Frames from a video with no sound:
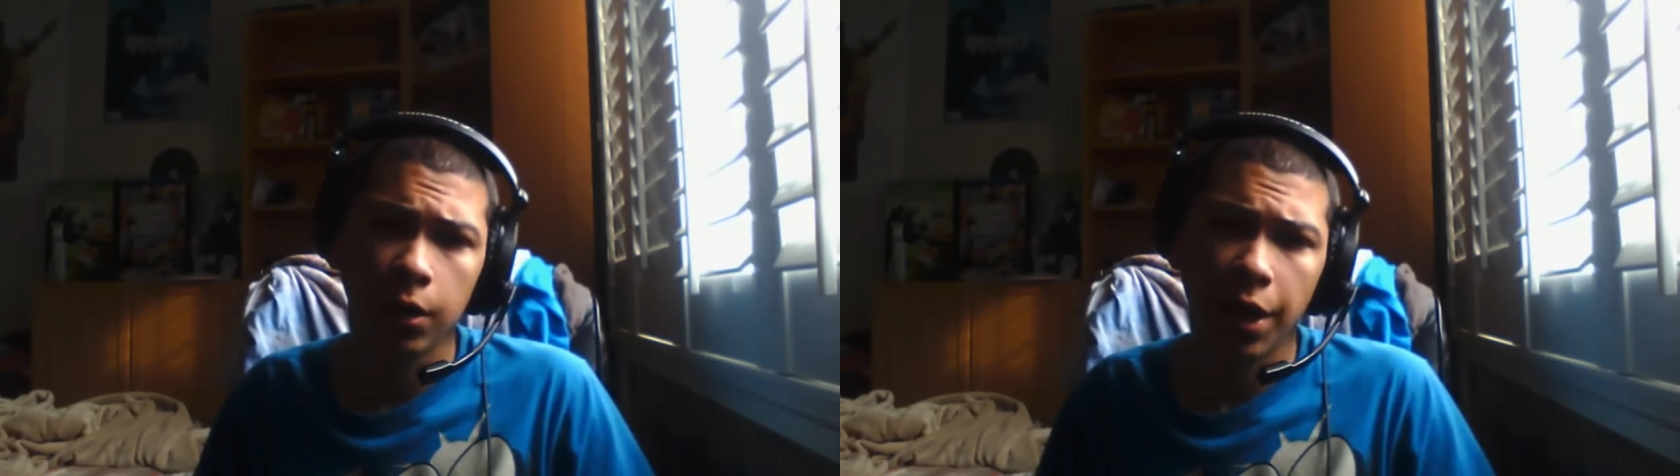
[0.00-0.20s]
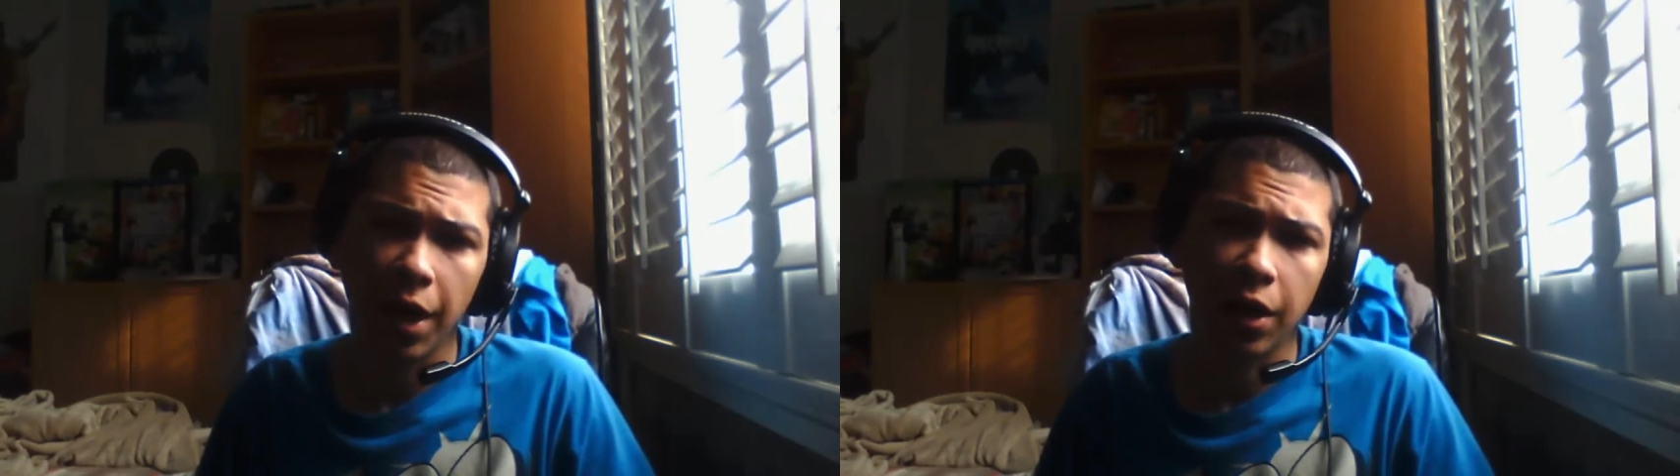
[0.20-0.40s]

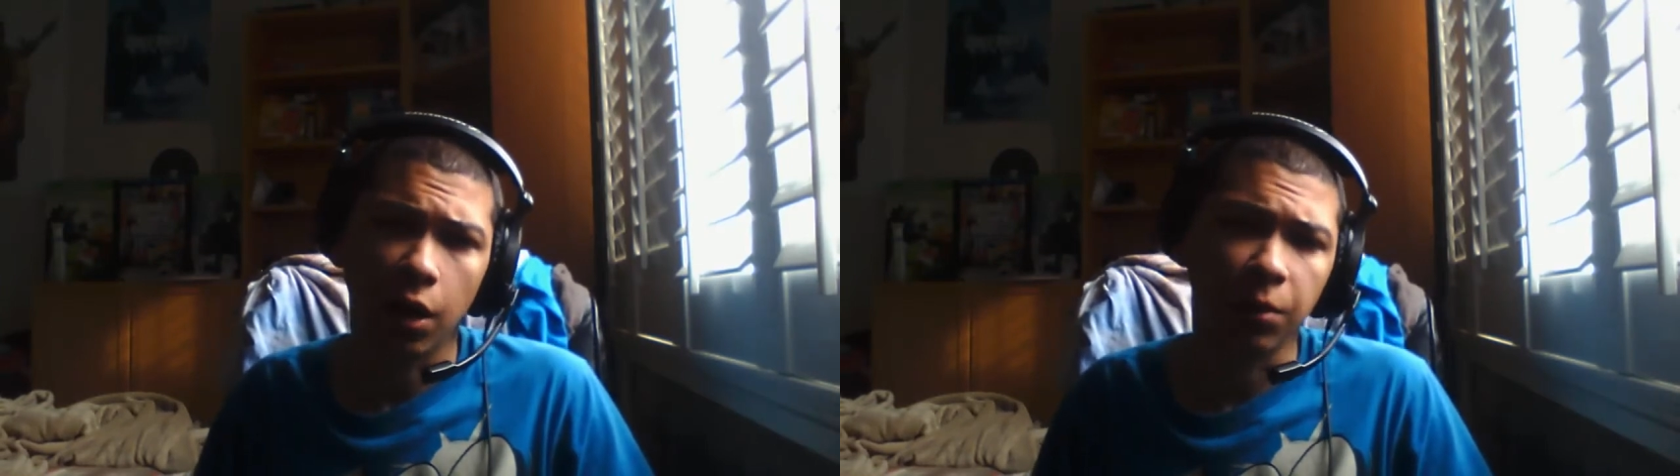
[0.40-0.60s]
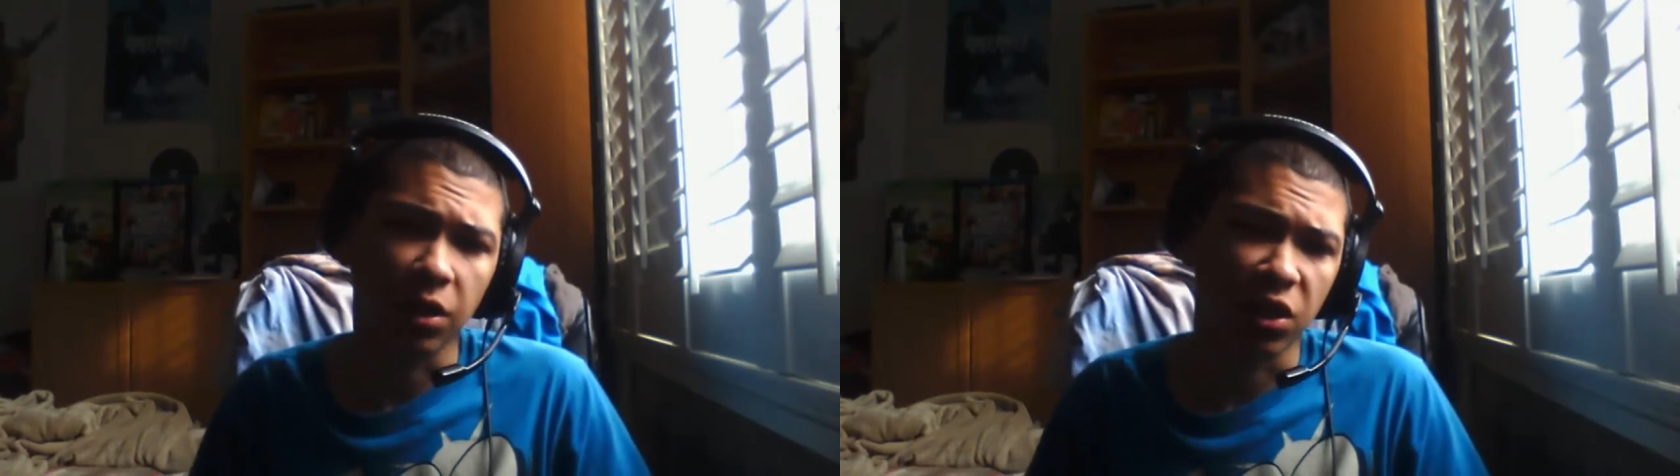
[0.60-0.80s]
and I'll
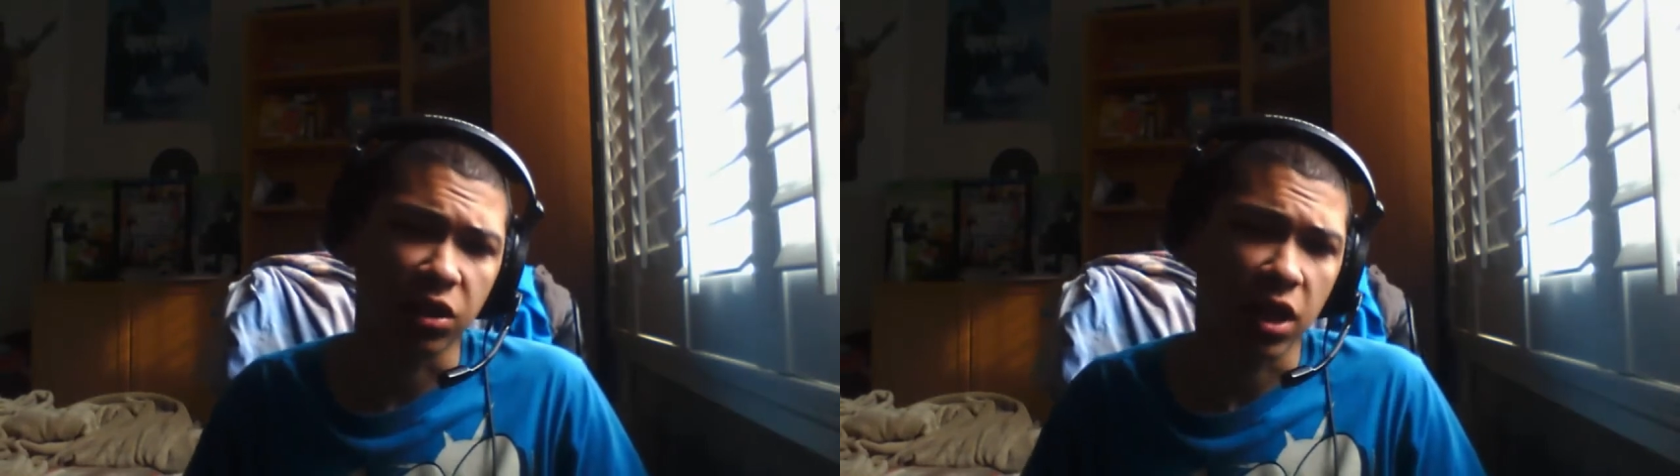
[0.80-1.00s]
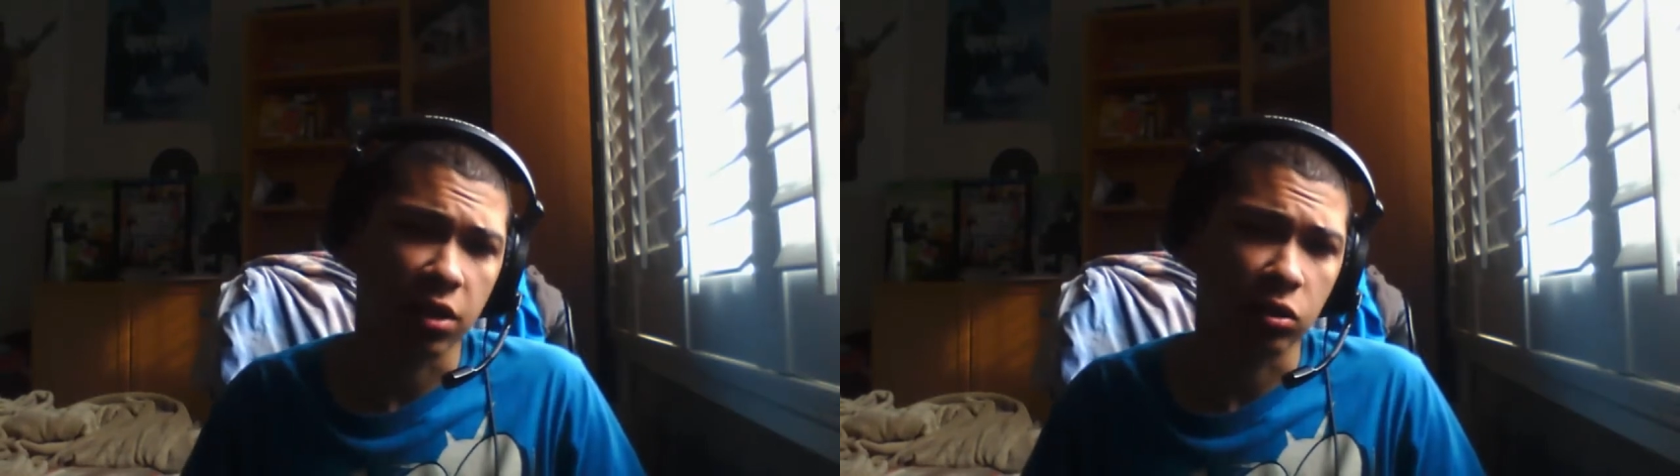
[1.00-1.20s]
put a link
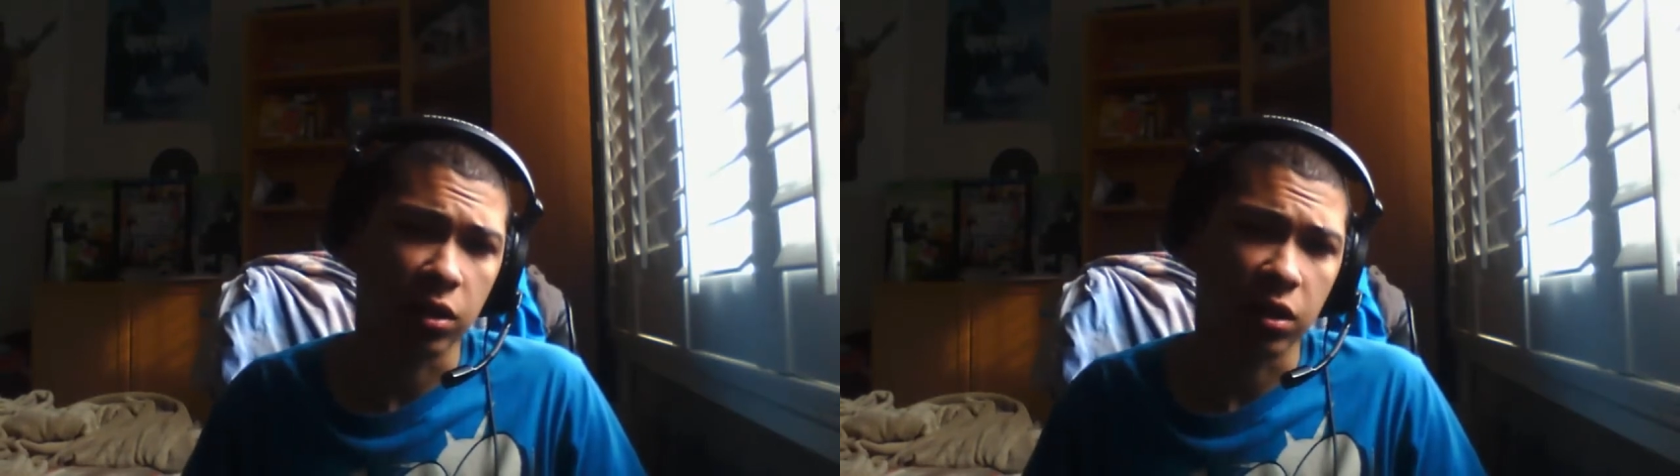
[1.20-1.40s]
down to it in the